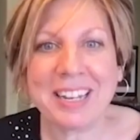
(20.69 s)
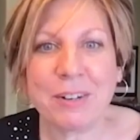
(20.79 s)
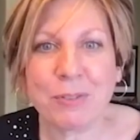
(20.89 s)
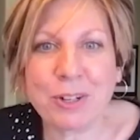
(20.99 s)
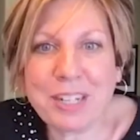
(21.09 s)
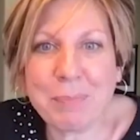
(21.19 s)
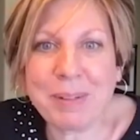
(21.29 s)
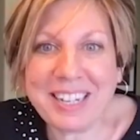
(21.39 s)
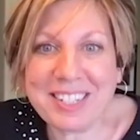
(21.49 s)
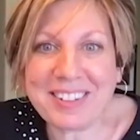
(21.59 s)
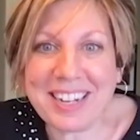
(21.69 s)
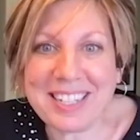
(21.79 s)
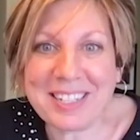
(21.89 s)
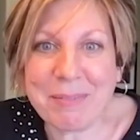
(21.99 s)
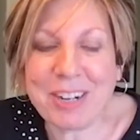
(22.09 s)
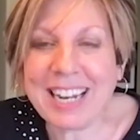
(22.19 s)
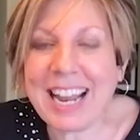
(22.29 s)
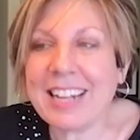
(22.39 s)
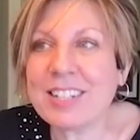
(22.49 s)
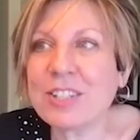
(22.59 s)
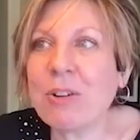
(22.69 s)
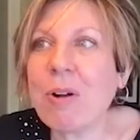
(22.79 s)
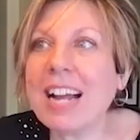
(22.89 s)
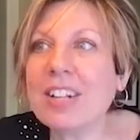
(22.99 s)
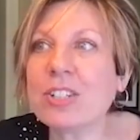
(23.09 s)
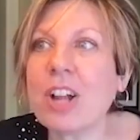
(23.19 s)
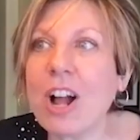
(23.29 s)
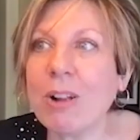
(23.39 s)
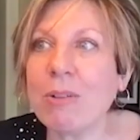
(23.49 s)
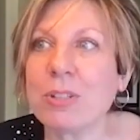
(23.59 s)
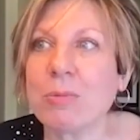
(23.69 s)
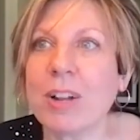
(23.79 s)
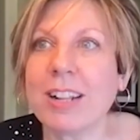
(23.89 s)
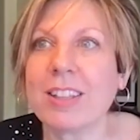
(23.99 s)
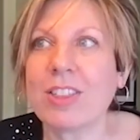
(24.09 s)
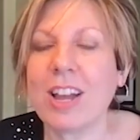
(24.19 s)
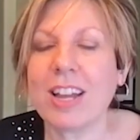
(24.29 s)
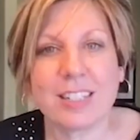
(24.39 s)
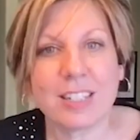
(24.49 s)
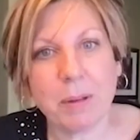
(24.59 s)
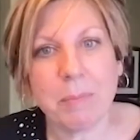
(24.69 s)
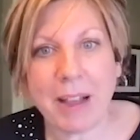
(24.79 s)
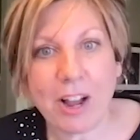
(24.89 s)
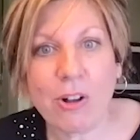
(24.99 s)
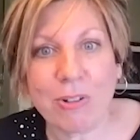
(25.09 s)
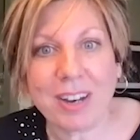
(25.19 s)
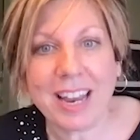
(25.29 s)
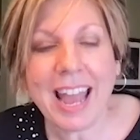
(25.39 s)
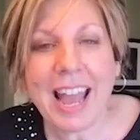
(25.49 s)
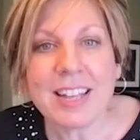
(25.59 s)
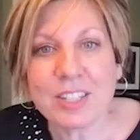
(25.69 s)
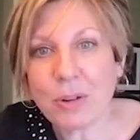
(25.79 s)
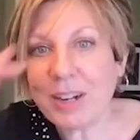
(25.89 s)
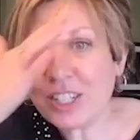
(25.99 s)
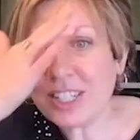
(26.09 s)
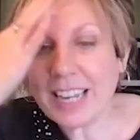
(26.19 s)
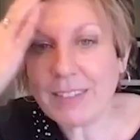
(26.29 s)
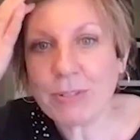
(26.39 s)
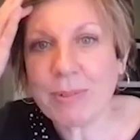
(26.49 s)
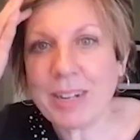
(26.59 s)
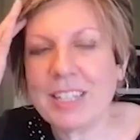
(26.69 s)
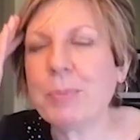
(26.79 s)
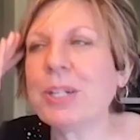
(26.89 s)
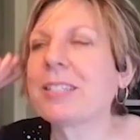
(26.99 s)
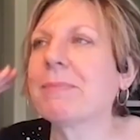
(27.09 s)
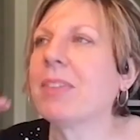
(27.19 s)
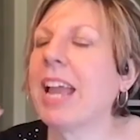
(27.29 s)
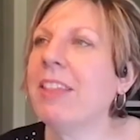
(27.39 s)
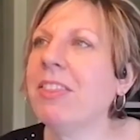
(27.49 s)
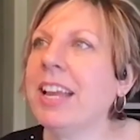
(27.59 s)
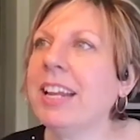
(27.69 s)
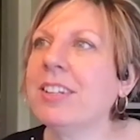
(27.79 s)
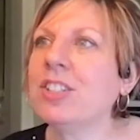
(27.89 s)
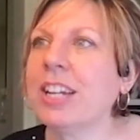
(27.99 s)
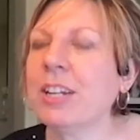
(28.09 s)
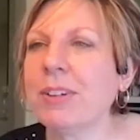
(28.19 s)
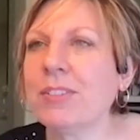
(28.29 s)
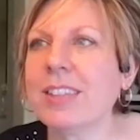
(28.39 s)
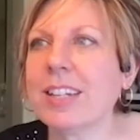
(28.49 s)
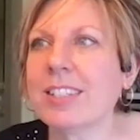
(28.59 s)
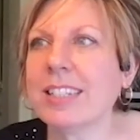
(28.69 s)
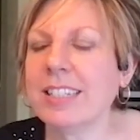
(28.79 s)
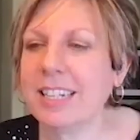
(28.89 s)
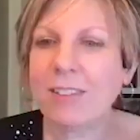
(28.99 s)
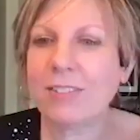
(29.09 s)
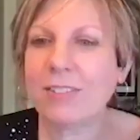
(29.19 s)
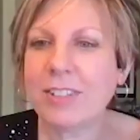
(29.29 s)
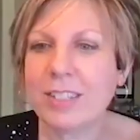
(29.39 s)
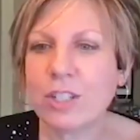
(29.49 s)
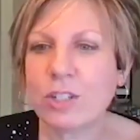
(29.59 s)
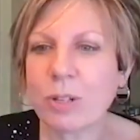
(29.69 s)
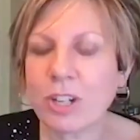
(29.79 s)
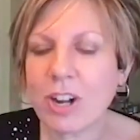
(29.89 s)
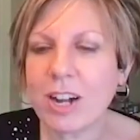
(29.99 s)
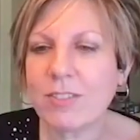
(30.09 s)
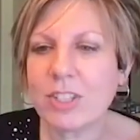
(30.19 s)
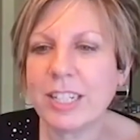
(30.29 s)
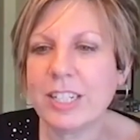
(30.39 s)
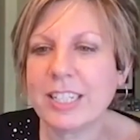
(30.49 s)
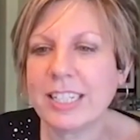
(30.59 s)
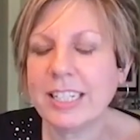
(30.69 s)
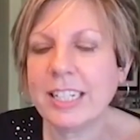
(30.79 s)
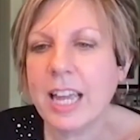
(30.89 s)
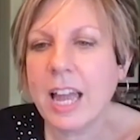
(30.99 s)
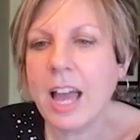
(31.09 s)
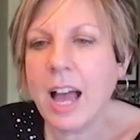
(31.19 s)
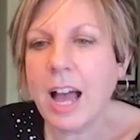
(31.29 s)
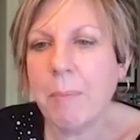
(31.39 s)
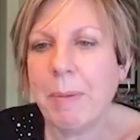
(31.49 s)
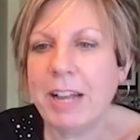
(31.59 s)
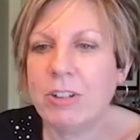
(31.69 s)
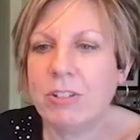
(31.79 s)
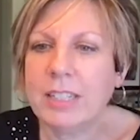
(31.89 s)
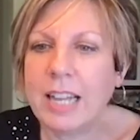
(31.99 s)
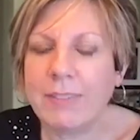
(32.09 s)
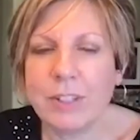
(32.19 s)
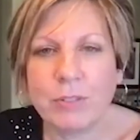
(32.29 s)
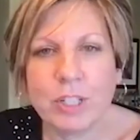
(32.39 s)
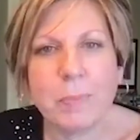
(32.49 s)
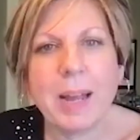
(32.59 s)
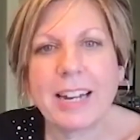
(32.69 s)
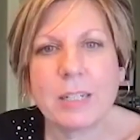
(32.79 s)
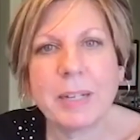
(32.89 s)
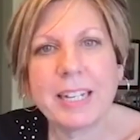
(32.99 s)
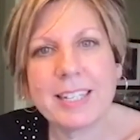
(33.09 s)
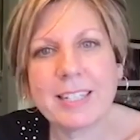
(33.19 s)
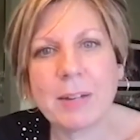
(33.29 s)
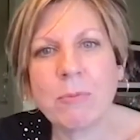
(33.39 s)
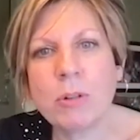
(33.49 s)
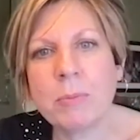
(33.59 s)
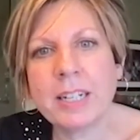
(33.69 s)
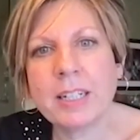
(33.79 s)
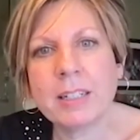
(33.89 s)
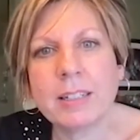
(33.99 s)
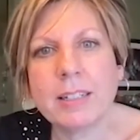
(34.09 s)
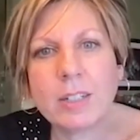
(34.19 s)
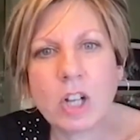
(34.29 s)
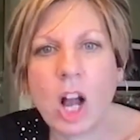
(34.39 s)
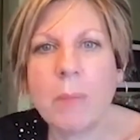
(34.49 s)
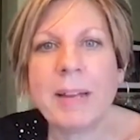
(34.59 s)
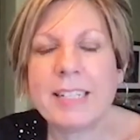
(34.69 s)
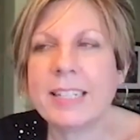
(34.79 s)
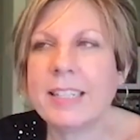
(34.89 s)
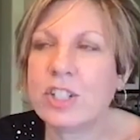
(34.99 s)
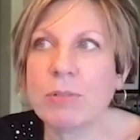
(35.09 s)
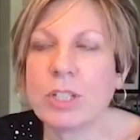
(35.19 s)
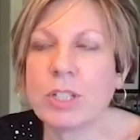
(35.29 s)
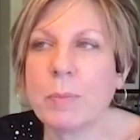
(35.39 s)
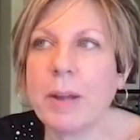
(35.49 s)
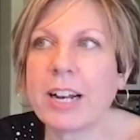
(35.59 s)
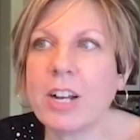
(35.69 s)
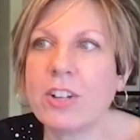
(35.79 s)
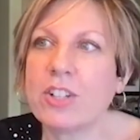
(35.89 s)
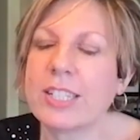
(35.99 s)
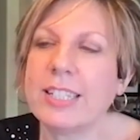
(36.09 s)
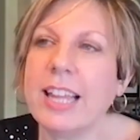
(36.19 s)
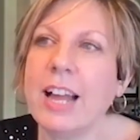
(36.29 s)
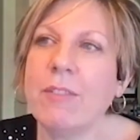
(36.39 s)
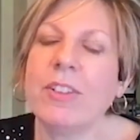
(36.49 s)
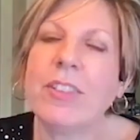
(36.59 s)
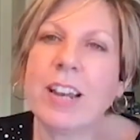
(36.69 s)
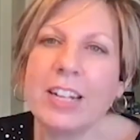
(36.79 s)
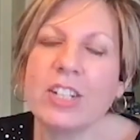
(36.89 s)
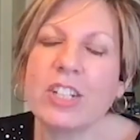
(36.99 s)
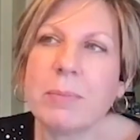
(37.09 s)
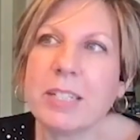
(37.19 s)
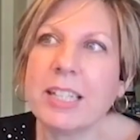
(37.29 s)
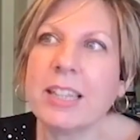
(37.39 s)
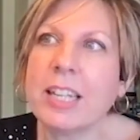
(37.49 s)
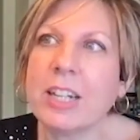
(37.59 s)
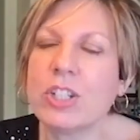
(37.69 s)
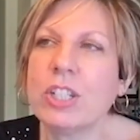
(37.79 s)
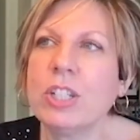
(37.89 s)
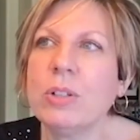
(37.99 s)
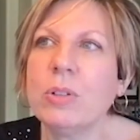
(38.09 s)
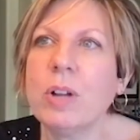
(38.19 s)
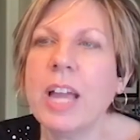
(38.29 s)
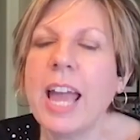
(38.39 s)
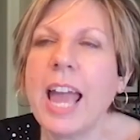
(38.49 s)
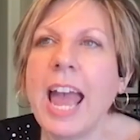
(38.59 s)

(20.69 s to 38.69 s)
inadvertently plagiarize someone. Right. And so I just always wanted the thoughts to be my own. So I just never read these books. And then in January 2019, I was involved in this Twitter conversation about love and respect because some woman commented that she really needed respect, not just love. And then I jumped in there too.